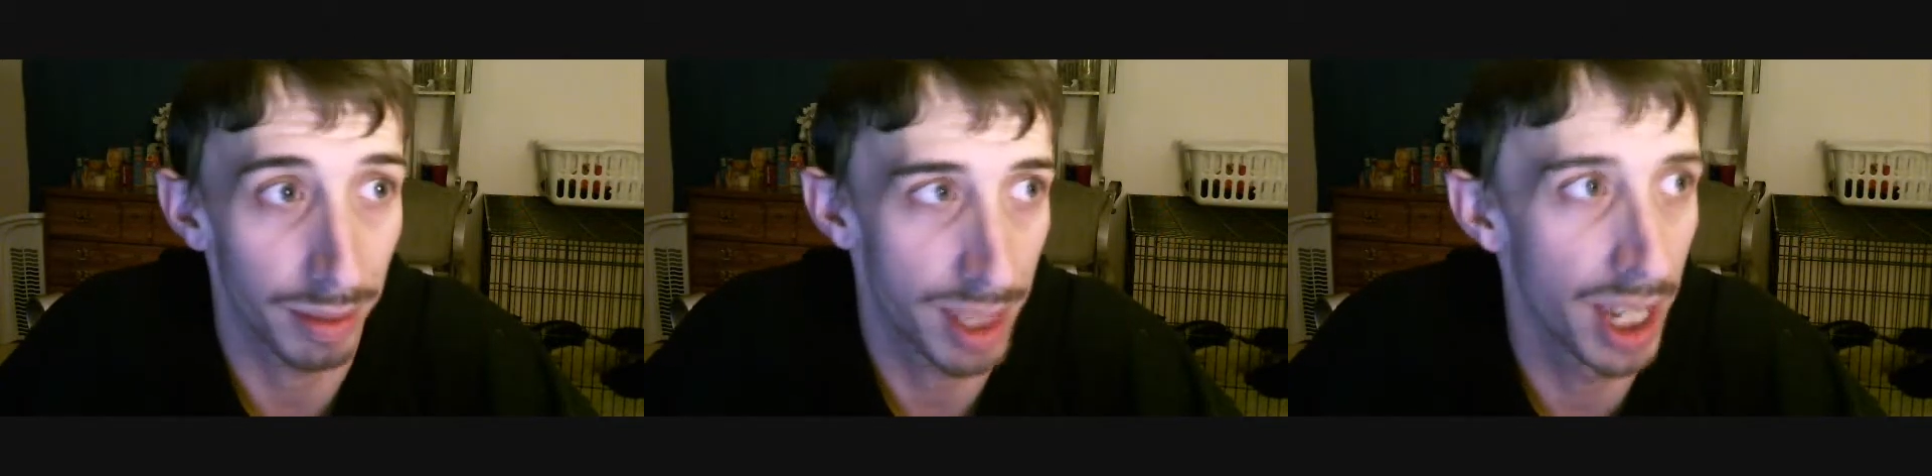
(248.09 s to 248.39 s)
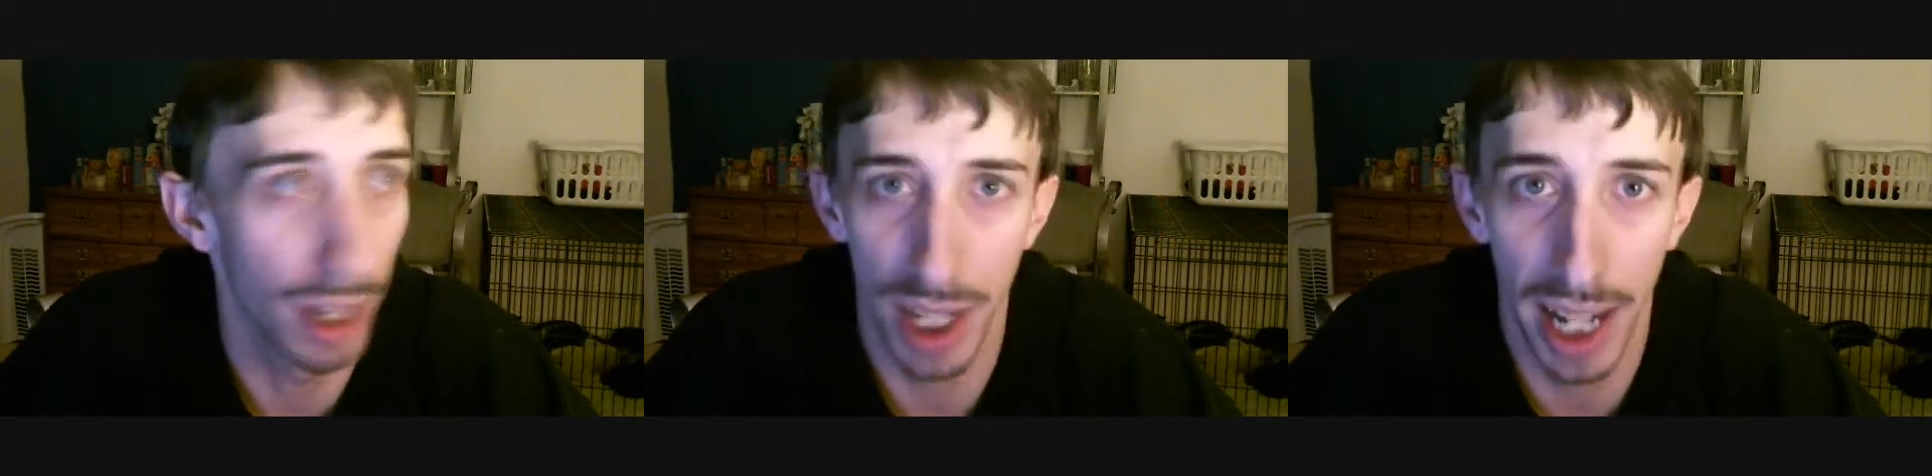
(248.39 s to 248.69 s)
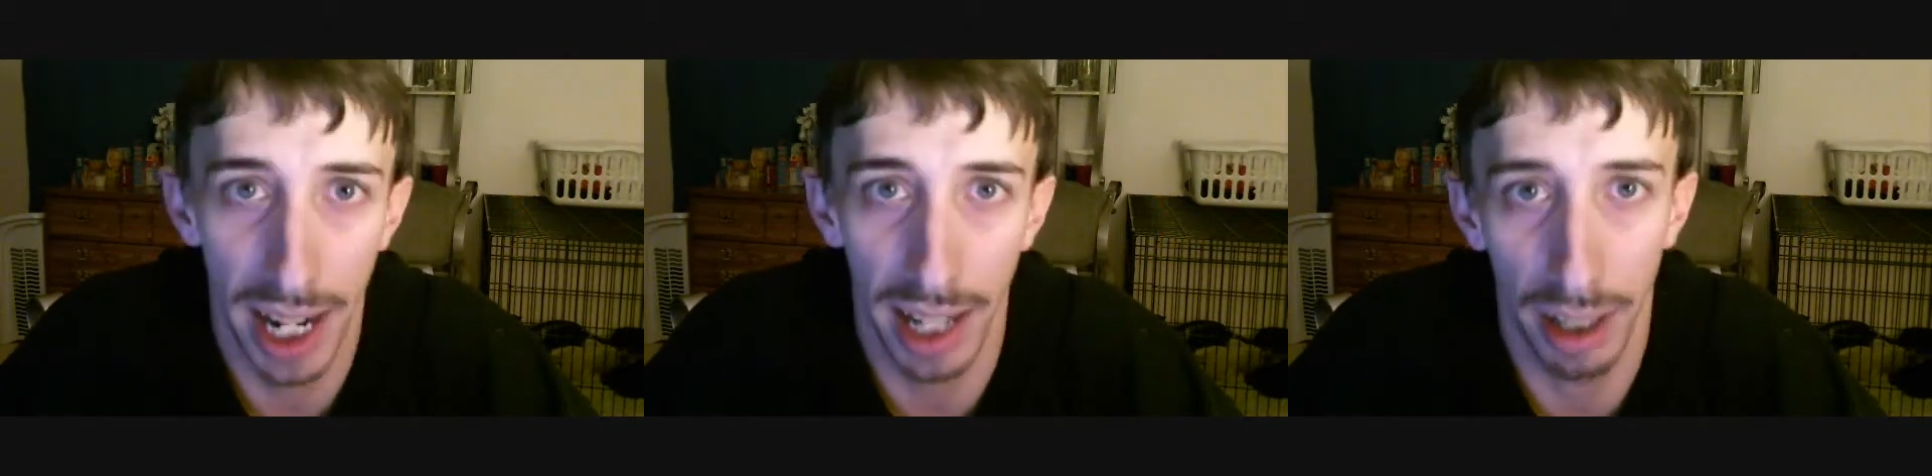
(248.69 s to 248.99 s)
till this
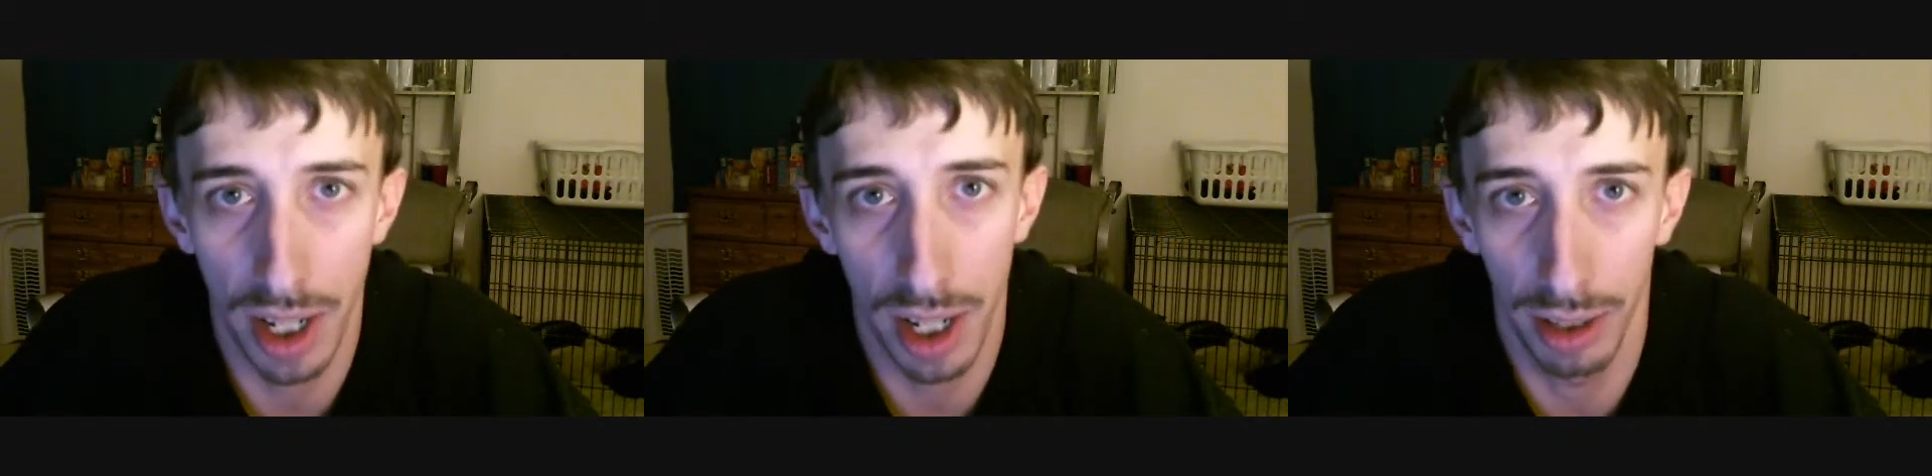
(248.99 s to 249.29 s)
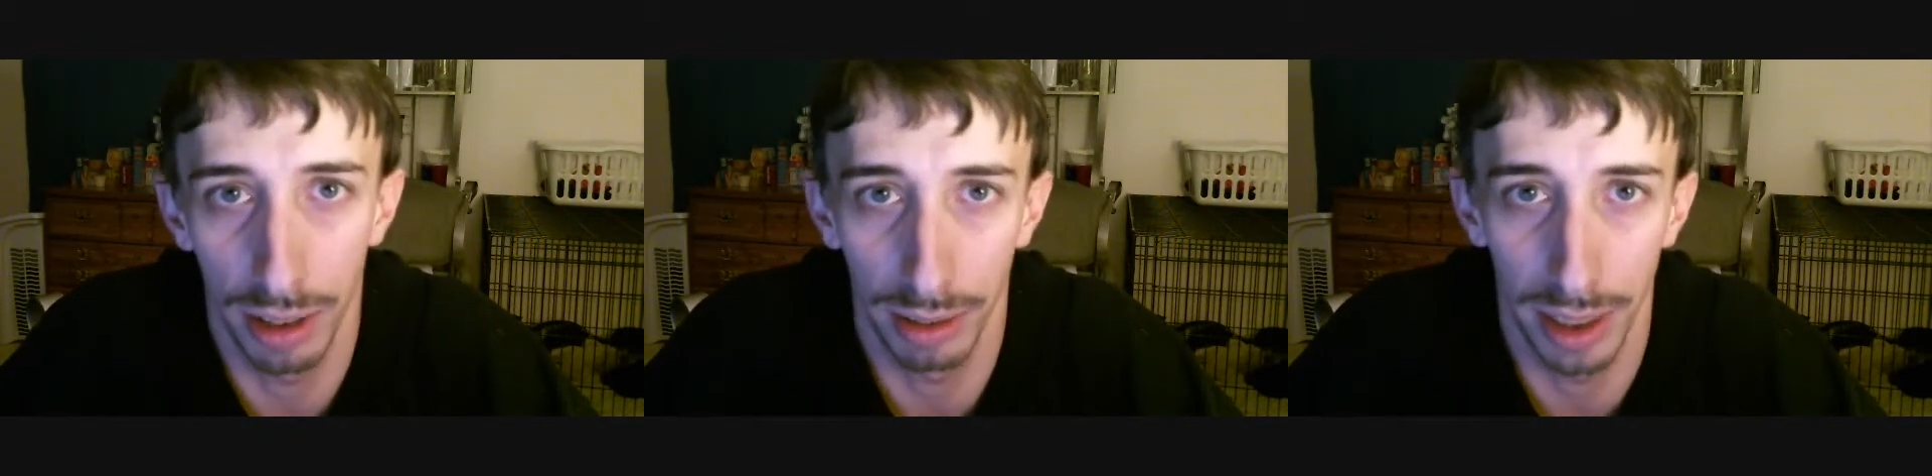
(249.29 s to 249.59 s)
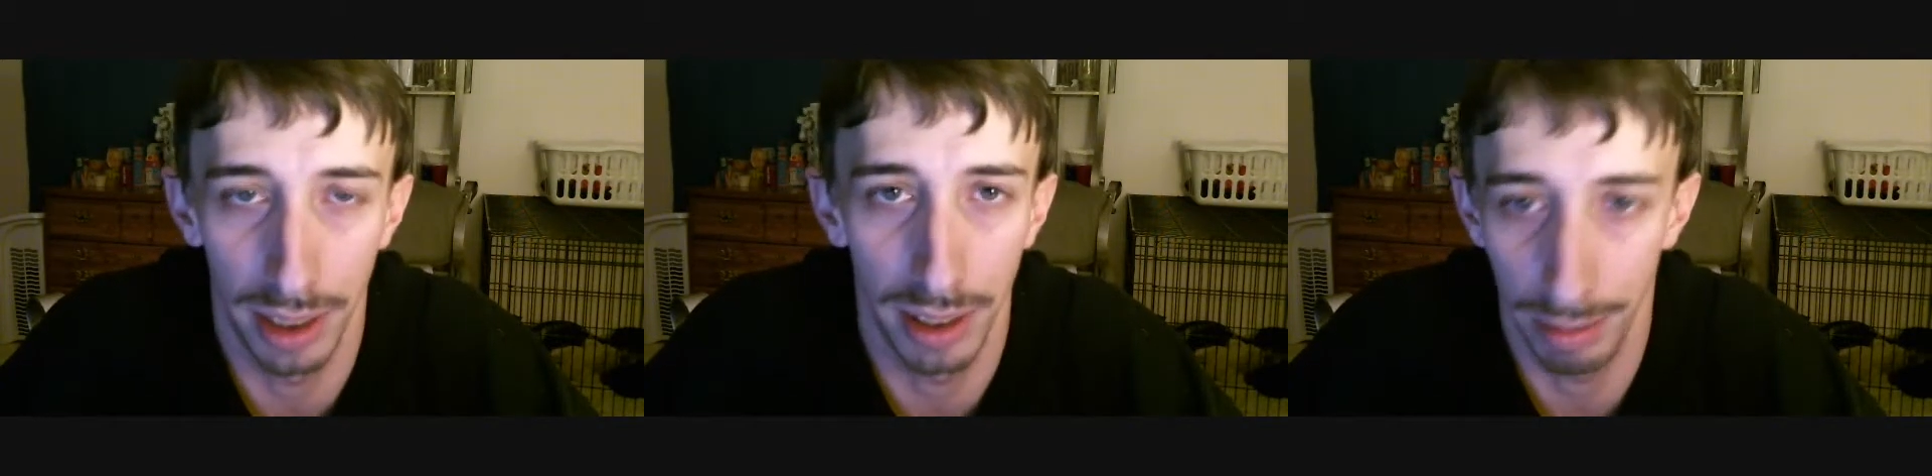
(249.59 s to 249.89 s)
day they're still
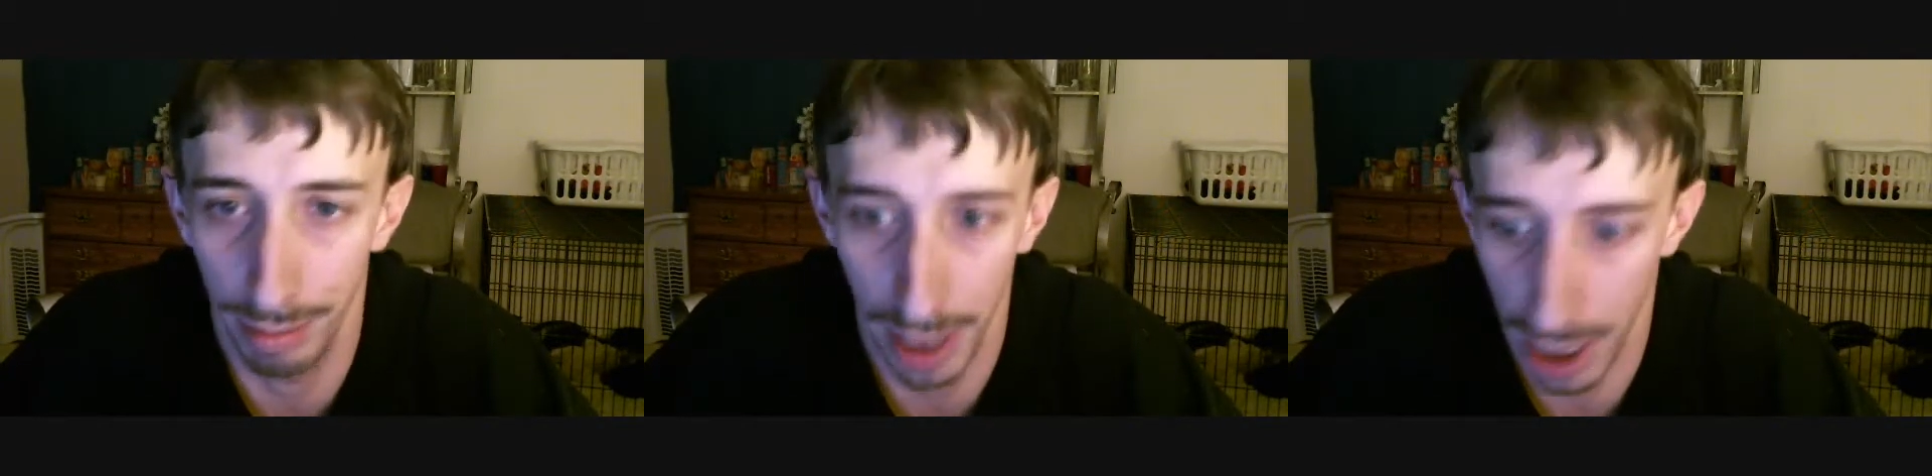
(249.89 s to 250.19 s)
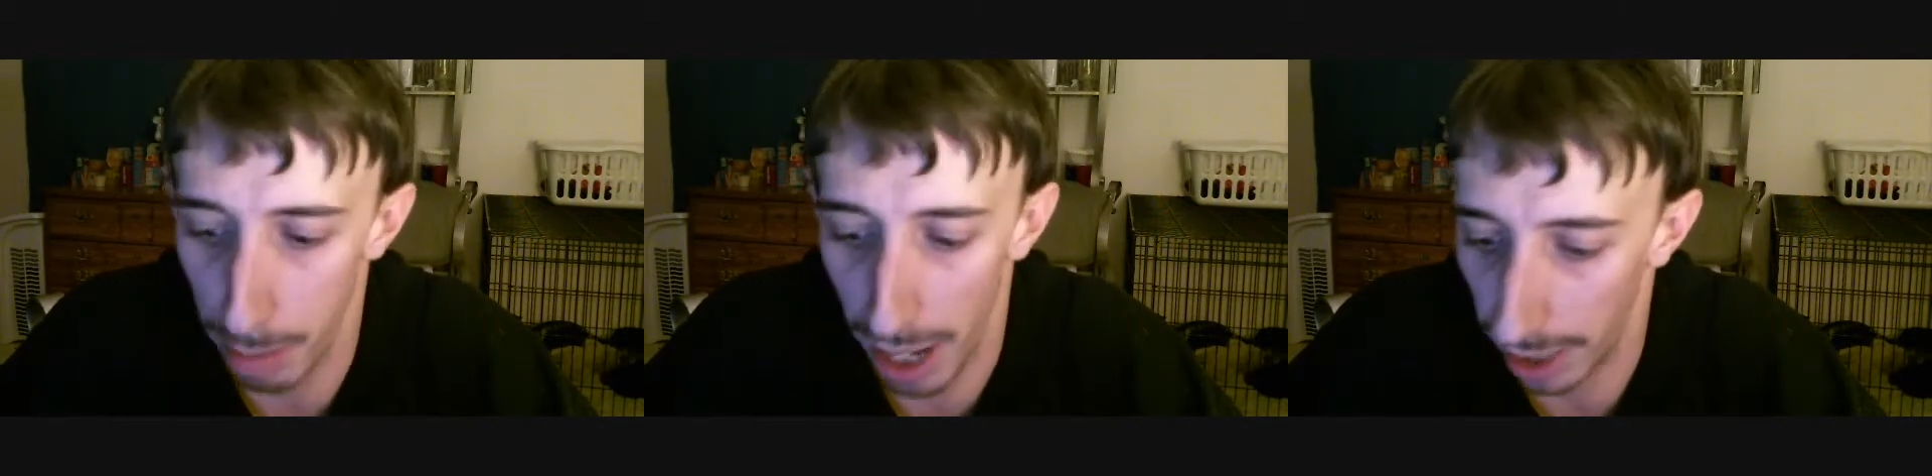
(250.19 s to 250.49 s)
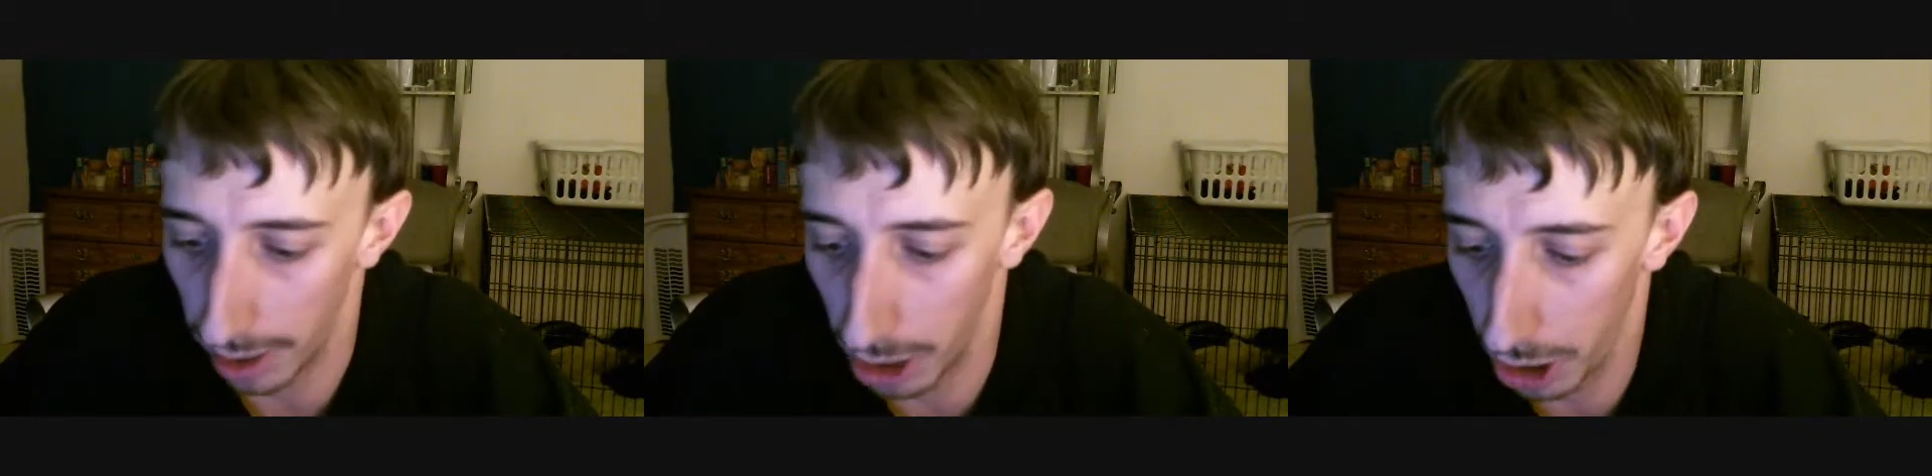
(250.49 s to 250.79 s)
in its
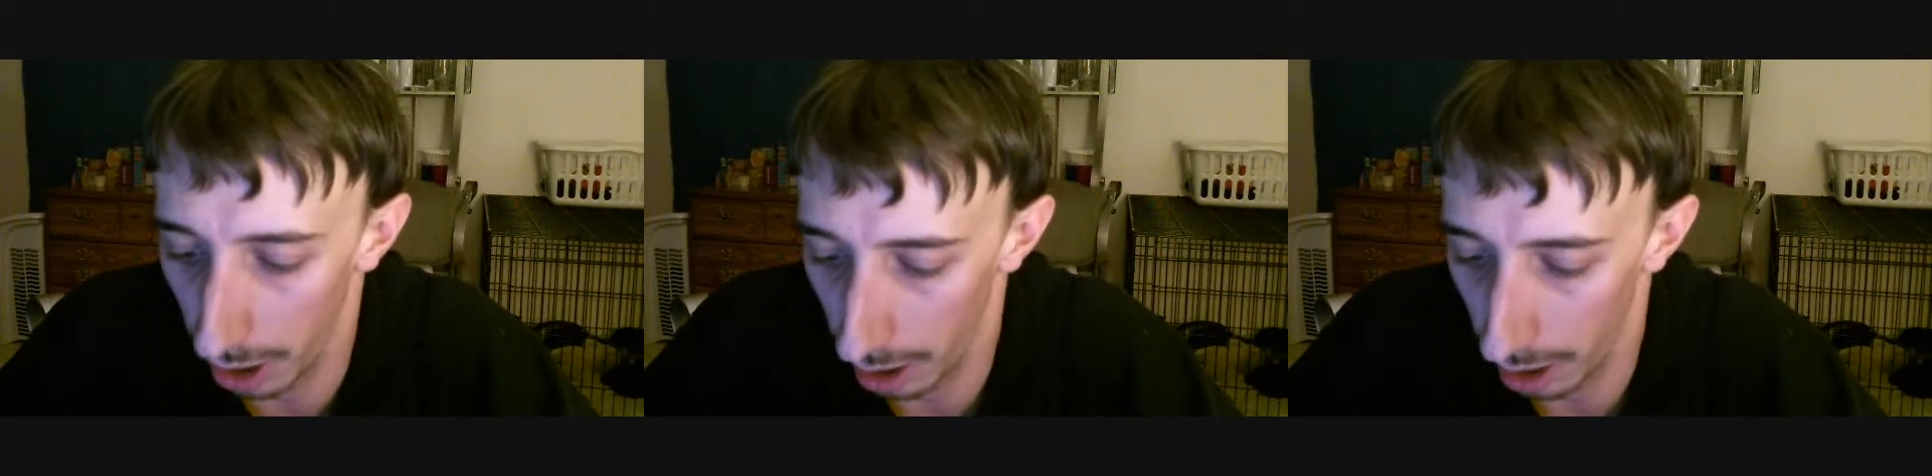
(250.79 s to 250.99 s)
package.